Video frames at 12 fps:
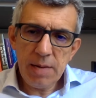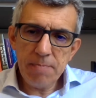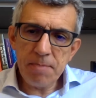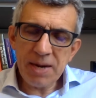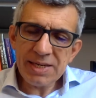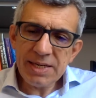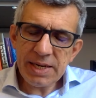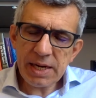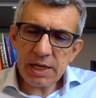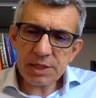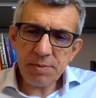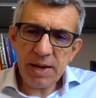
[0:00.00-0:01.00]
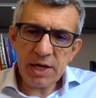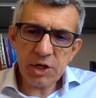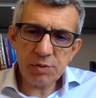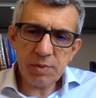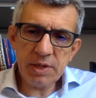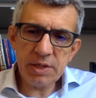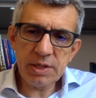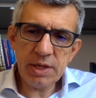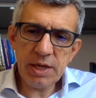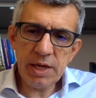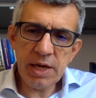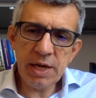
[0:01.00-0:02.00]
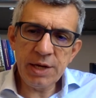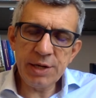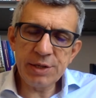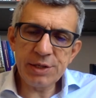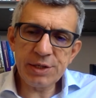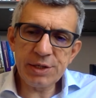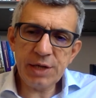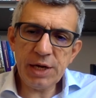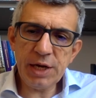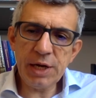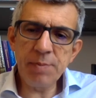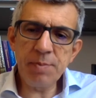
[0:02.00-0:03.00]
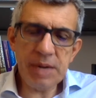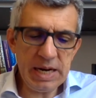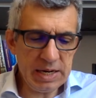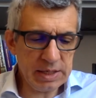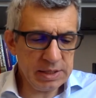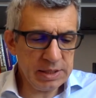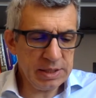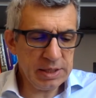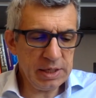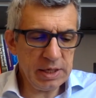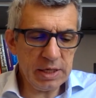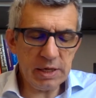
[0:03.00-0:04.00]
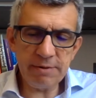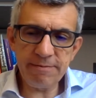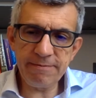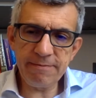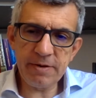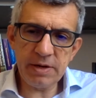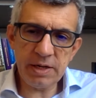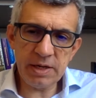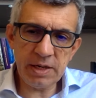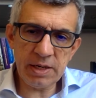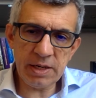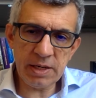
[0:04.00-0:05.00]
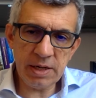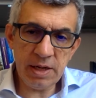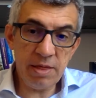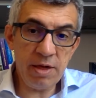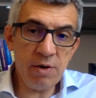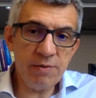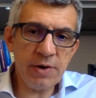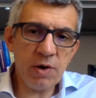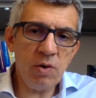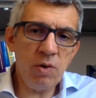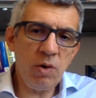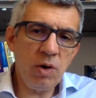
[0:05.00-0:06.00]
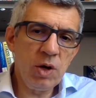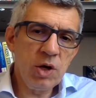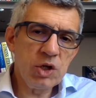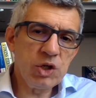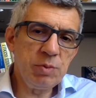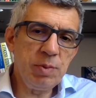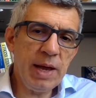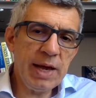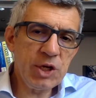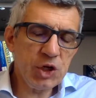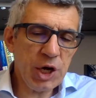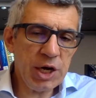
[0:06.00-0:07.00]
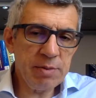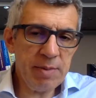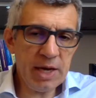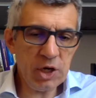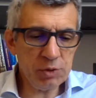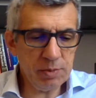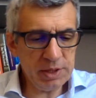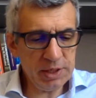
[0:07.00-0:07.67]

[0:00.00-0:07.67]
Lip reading: Materials management is a part of the overall supply chain management